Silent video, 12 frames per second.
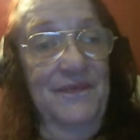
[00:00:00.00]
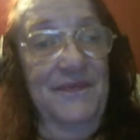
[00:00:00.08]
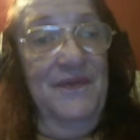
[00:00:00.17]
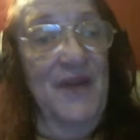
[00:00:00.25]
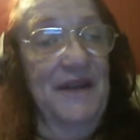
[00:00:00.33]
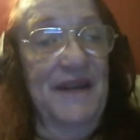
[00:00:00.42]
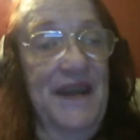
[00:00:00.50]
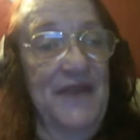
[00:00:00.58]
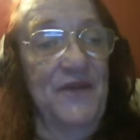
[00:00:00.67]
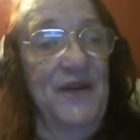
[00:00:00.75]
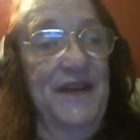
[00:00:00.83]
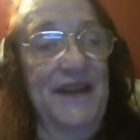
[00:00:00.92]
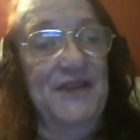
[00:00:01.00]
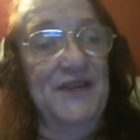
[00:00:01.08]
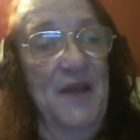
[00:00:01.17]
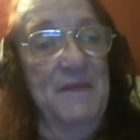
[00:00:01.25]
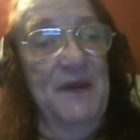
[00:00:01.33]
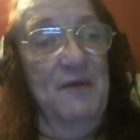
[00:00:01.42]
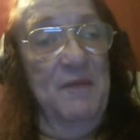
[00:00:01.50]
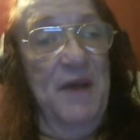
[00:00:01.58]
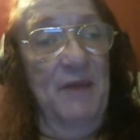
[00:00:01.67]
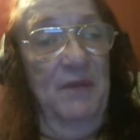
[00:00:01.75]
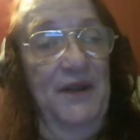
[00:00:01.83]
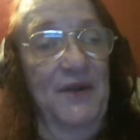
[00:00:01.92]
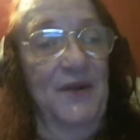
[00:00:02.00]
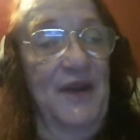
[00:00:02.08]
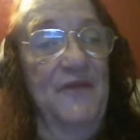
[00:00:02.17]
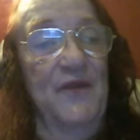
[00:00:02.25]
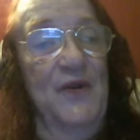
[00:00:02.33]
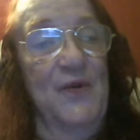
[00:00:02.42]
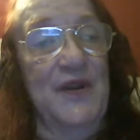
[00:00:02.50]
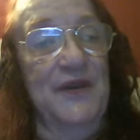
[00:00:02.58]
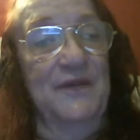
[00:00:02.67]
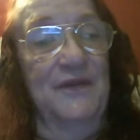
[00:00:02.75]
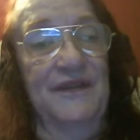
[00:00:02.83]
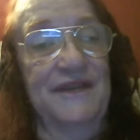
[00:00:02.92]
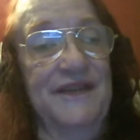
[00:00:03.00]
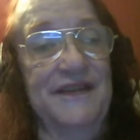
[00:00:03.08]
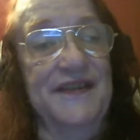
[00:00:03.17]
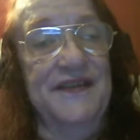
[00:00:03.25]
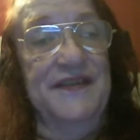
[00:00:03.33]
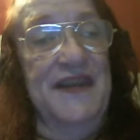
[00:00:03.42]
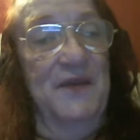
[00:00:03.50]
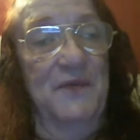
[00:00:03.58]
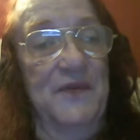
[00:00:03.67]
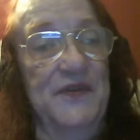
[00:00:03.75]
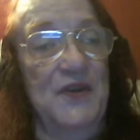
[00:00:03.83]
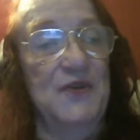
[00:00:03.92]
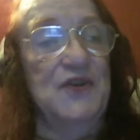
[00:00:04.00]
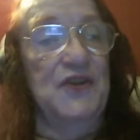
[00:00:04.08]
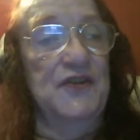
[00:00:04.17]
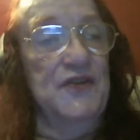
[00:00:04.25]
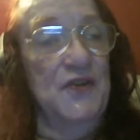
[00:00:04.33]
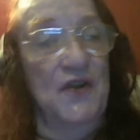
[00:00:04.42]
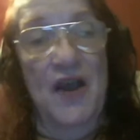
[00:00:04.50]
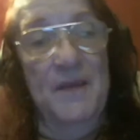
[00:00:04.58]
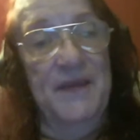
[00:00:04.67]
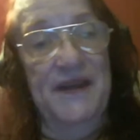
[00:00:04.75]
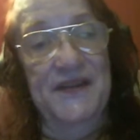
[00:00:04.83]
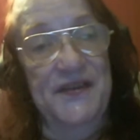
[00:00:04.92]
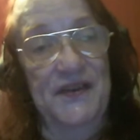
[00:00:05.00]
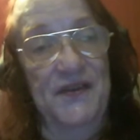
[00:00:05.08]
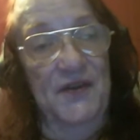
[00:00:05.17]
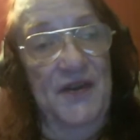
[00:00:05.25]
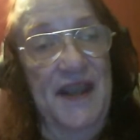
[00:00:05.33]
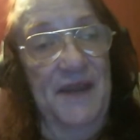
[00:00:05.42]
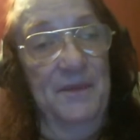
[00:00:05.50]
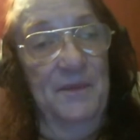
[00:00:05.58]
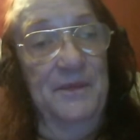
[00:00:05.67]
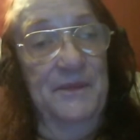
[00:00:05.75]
Not every Islamic republic or every state with socialist or communist in their name